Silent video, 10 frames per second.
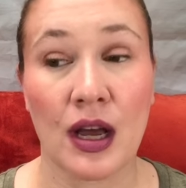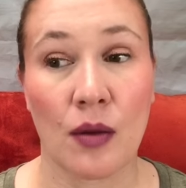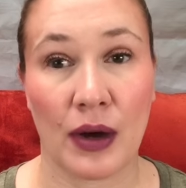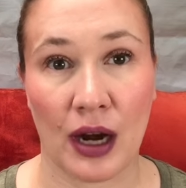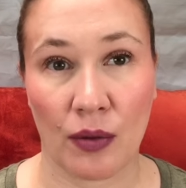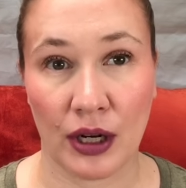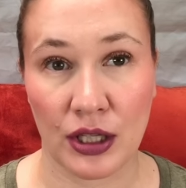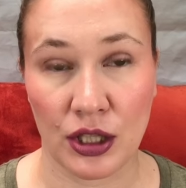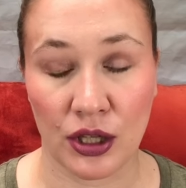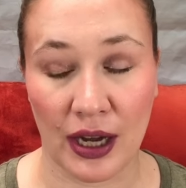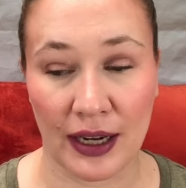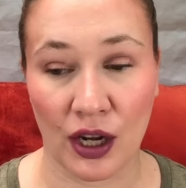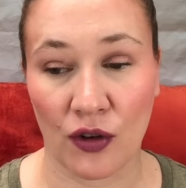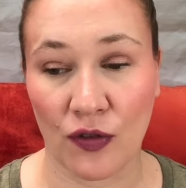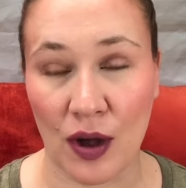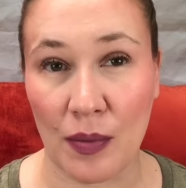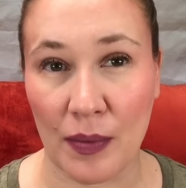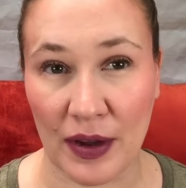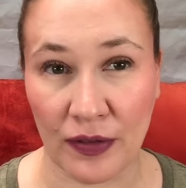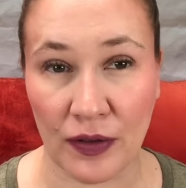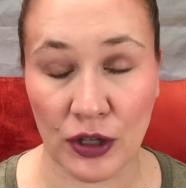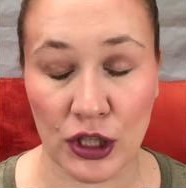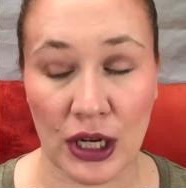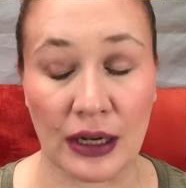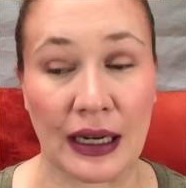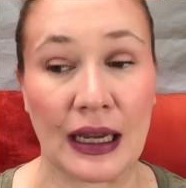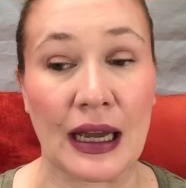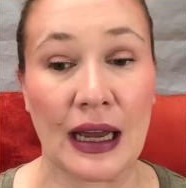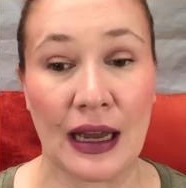But I wanted to kind of go from my favorite cherry